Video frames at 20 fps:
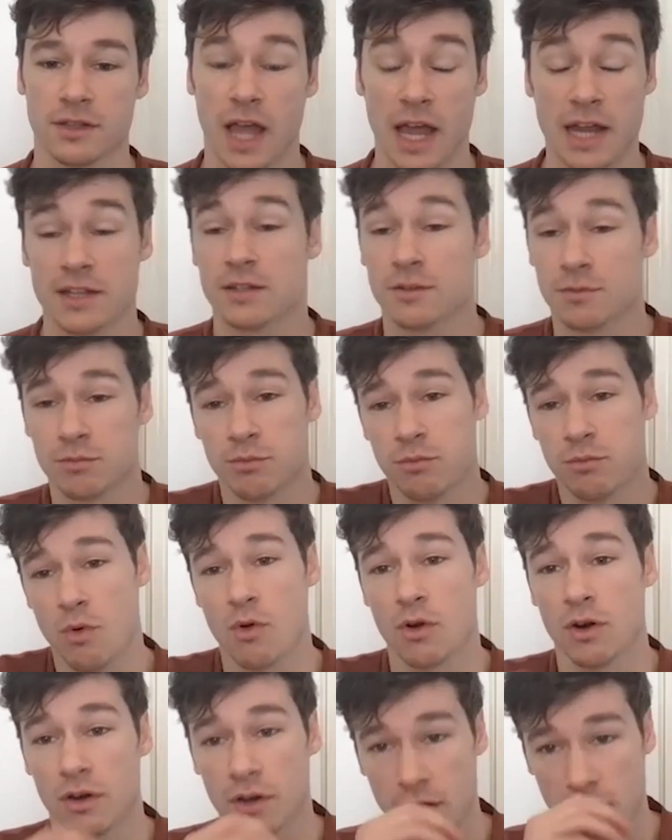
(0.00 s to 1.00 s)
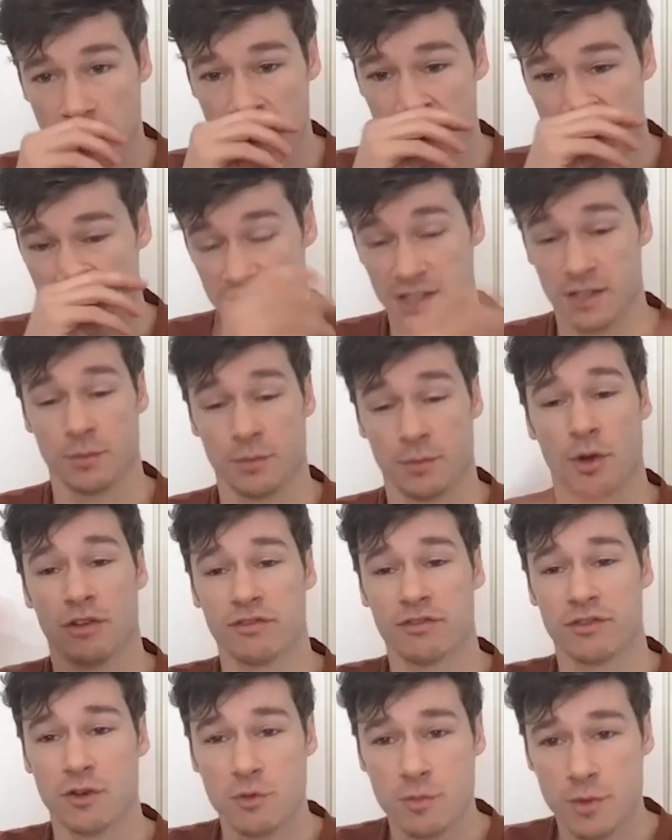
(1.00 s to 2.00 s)
And more. Isabel
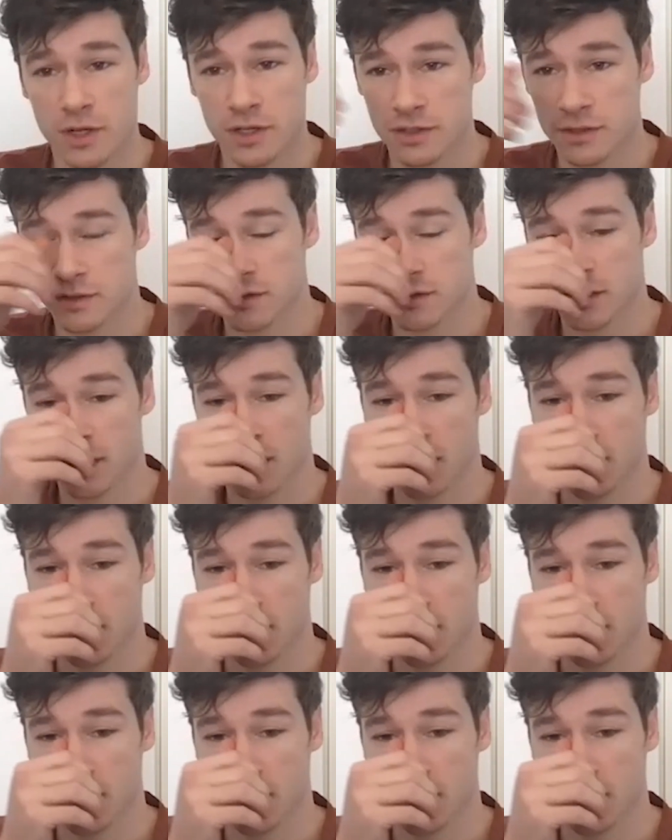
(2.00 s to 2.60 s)
Furman